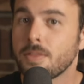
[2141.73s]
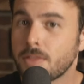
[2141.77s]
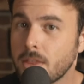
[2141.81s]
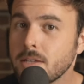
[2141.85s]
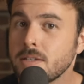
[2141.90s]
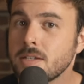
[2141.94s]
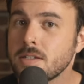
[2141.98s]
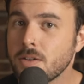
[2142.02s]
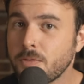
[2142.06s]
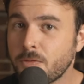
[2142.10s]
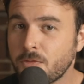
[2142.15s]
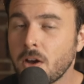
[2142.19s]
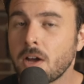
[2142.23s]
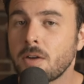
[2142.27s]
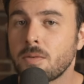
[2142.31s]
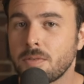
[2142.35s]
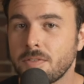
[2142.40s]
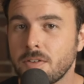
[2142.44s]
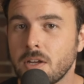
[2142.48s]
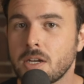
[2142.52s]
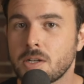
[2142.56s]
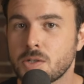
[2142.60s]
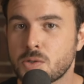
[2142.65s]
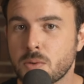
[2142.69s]
This is a fun
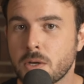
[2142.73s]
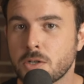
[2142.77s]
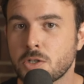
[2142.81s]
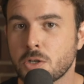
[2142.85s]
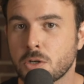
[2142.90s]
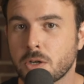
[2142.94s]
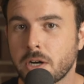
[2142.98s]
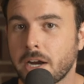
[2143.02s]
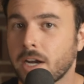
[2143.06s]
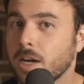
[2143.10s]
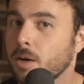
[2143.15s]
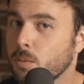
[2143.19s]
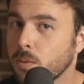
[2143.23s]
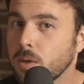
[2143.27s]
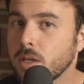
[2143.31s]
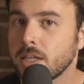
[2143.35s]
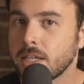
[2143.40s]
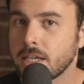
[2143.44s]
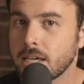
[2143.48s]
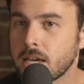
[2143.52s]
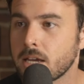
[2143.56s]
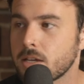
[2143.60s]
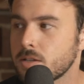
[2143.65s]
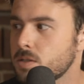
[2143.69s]
Venus retrograde. It
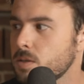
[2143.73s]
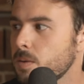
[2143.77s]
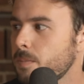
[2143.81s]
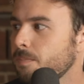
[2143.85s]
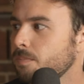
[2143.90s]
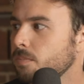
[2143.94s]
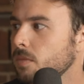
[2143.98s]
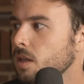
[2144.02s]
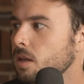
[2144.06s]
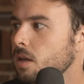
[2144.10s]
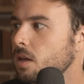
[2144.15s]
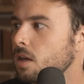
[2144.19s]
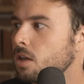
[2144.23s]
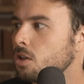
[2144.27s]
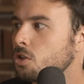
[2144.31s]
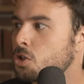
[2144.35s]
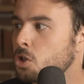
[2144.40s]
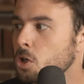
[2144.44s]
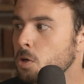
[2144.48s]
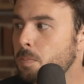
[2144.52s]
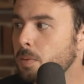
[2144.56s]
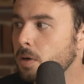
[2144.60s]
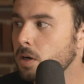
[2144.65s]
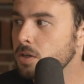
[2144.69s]
really is.
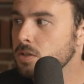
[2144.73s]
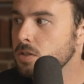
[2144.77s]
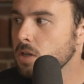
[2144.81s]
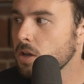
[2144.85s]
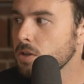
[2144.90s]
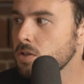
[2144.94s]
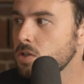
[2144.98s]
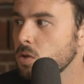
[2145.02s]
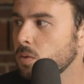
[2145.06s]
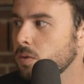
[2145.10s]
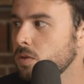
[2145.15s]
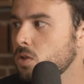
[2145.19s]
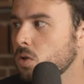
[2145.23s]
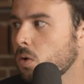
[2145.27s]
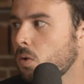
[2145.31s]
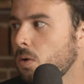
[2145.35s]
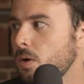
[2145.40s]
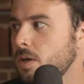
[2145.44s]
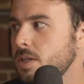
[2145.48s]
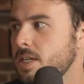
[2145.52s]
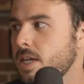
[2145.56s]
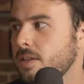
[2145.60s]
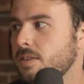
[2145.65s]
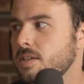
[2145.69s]
Jupiter is also in
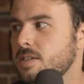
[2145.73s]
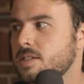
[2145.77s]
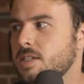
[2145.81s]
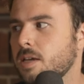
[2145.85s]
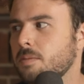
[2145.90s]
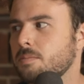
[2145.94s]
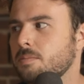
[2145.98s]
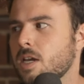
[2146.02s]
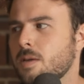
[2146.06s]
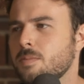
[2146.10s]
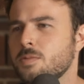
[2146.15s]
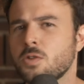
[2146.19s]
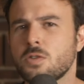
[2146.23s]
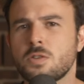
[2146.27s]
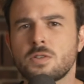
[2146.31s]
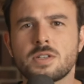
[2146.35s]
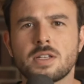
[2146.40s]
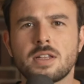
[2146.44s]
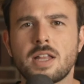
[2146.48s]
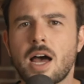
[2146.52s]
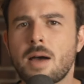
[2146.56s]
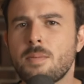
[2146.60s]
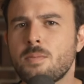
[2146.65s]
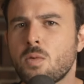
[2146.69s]
Taurus at the same time. So
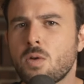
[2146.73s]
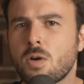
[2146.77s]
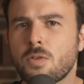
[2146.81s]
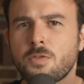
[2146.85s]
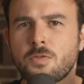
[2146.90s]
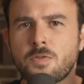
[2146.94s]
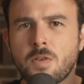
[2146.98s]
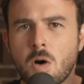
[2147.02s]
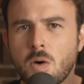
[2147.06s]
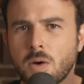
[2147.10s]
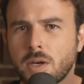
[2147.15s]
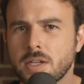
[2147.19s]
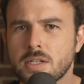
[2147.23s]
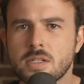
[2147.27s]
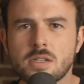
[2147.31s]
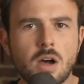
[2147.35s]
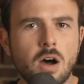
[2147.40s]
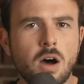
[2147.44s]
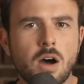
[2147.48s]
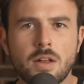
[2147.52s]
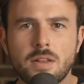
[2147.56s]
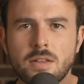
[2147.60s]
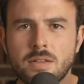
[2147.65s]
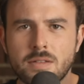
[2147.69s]
there's a lot more focus
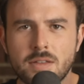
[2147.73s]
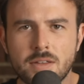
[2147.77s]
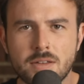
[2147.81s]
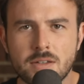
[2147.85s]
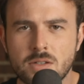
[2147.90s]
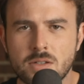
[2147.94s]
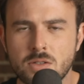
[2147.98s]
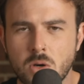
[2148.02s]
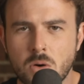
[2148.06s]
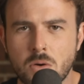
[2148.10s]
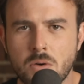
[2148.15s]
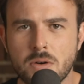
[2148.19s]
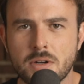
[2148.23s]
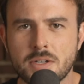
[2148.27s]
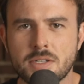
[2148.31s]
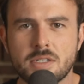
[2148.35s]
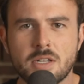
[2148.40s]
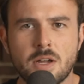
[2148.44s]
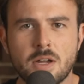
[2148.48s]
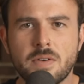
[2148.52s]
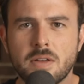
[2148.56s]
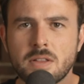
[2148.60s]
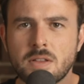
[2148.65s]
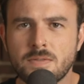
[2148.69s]
on the Taurus
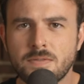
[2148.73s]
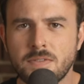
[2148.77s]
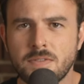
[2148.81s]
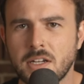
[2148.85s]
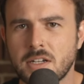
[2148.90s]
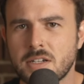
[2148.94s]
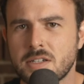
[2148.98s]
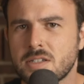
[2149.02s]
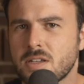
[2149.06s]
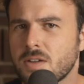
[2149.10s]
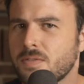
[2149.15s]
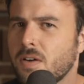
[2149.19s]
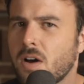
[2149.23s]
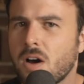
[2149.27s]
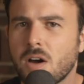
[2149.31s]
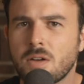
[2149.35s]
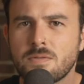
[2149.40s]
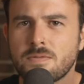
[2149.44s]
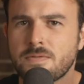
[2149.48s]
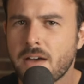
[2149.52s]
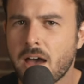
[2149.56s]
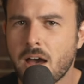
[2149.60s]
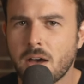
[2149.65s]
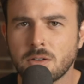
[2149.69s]
stuff, on the Venus stuff,
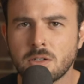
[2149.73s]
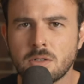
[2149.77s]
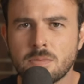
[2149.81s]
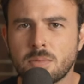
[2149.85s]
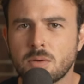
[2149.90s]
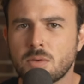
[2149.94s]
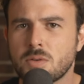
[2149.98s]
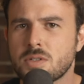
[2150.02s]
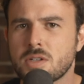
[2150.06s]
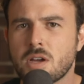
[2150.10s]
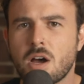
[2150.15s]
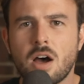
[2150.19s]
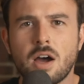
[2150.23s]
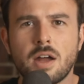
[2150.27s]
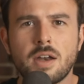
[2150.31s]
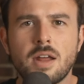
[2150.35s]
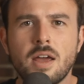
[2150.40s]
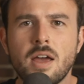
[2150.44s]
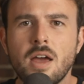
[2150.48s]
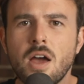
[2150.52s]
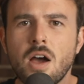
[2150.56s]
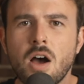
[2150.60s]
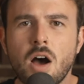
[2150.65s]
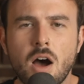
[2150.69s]
on valuables,
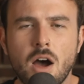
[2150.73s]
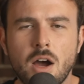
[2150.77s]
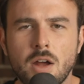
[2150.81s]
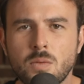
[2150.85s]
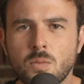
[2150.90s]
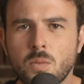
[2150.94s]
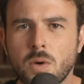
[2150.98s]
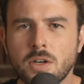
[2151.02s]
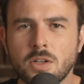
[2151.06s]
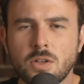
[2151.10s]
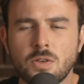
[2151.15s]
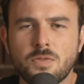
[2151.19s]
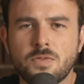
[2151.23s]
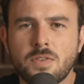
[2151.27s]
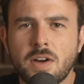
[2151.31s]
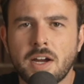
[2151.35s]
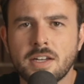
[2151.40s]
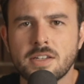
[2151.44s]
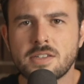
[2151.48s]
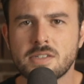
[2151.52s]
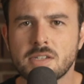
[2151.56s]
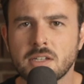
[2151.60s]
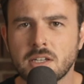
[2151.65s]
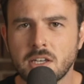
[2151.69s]
on on what you
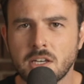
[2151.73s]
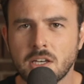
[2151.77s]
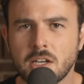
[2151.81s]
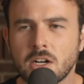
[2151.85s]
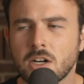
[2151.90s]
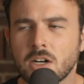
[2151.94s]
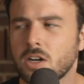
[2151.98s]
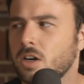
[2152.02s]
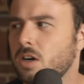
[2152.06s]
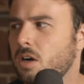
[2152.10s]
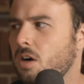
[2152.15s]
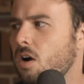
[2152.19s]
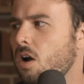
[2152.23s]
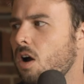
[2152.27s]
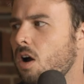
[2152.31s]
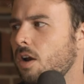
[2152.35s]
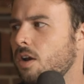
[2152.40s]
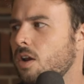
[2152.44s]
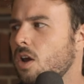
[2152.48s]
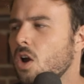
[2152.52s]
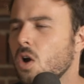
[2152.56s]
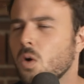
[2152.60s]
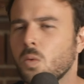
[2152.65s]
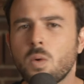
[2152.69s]
find secure,
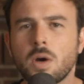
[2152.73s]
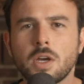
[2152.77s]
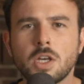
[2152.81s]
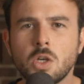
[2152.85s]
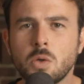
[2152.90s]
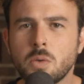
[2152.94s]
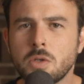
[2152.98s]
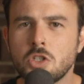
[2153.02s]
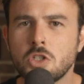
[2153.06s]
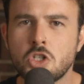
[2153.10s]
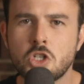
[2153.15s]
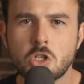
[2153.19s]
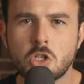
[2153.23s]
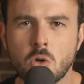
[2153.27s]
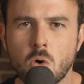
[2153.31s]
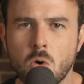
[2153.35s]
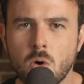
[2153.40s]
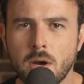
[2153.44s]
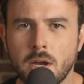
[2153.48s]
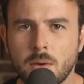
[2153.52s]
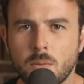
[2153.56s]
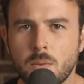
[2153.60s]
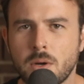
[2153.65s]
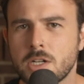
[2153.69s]
on what you
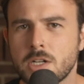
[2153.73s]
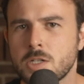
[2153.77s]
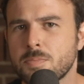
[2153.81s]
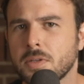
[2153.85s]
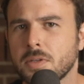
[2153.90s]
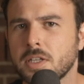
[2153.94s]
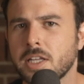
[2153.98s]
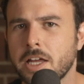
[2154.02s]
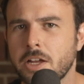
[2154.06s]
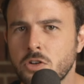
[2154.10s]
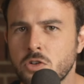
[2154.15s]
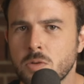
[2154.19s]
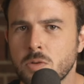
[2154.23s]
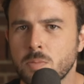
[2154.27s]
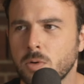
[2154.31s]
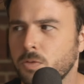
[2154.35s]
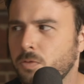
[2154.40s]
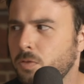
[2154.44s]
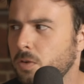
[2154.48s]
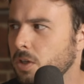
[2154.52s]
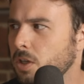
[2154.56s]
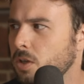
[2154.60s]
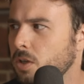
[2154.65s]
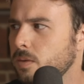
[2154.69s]
enjoy, what is
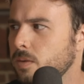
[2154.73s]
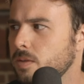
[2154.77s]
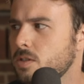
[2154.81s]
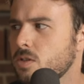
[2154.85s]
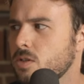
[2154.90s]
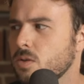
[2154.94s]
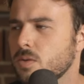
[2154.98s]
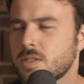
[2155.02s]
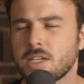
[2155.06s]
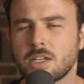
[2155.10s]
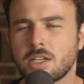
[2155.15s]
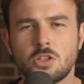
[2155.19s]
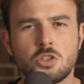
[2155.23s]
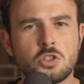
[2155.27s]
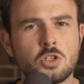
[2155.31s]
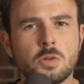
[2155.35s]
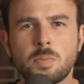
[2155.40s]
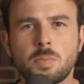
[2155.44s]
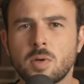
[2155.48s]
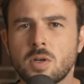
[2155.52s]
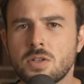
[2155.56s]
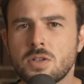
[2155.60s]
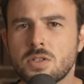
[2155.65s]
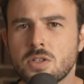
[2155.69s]
pleasurable for you. And so it's like
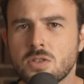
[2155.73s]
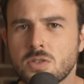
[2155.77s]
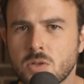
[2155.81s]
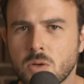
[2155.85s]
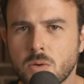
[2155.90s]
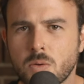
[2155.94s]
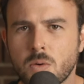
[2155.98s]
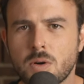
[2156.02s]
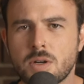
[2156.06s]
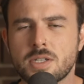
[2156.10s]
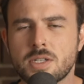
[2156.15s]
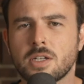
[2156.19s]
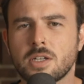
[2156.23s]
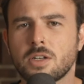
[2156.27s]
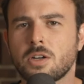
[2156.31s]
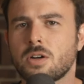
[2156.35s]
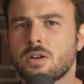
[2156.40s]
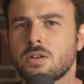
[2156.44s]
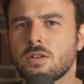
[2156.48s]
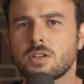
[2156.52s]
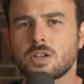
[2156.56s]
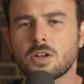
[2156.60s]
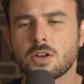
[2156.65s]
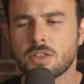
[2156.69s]
Jupiter's in Taurus and
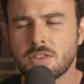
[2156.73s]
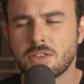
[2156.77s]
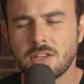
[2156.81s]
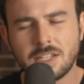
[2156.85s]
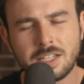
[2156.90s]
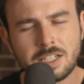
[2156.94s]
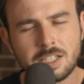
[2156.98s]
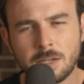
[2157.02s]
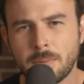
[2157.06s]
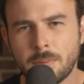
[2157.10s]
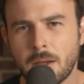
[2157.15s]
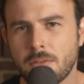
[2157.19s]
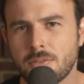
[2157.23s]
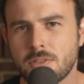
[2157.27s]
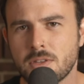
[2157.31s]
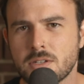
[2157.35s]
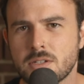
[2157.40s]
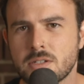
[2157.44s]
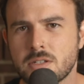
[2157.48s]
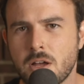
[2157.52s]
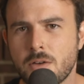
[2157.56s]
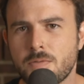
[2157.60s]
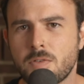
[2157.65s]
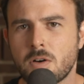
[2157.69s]
you're you're thinking about
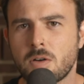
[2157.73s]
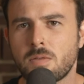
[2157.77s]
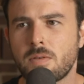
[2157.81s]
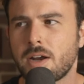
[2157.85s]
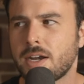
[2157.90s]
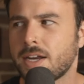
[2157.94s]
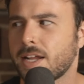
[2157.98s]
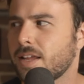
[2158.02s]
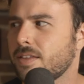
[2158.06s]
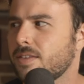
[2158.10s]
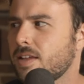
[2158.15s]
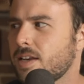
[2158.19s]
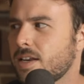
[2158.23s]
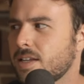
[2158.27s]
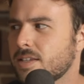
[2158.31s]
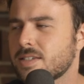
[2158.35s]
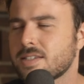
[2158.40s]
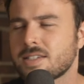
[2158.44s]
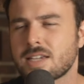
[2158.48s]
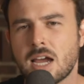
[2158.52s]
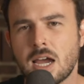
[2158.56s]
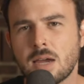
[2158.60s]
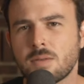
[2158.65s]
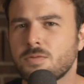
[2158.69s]
this stuff already and then
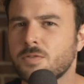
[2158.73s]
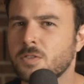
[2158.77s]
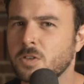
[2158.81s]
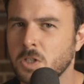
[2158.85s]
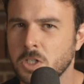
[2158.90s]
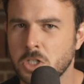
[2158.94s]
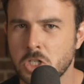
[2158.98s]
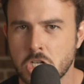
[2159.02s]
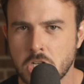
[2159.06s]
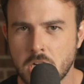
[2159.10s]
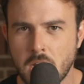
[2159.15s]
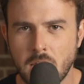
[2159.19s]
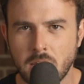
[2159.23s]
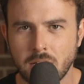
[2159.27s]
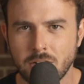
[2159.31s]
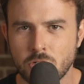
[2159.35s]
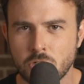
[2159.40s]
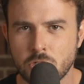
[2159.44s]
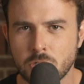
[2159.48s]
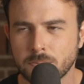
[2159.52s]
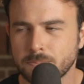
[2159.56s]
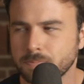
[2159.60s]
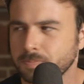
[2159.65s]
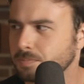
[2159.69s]
it's time for a
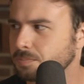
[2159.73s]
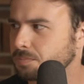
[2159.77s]
change.